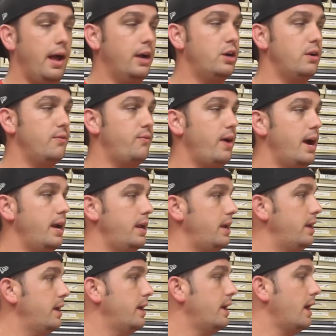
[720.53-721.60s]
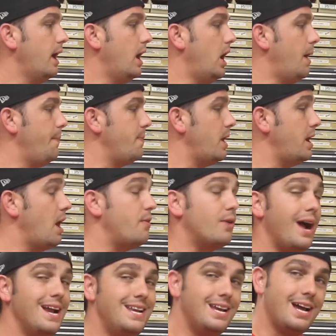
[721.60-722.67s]
I couldn't find it.
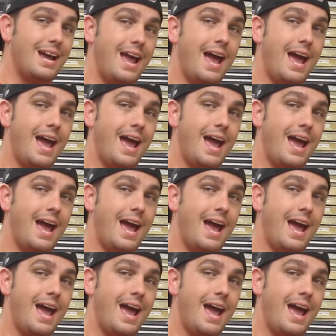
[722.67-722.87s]
Another idea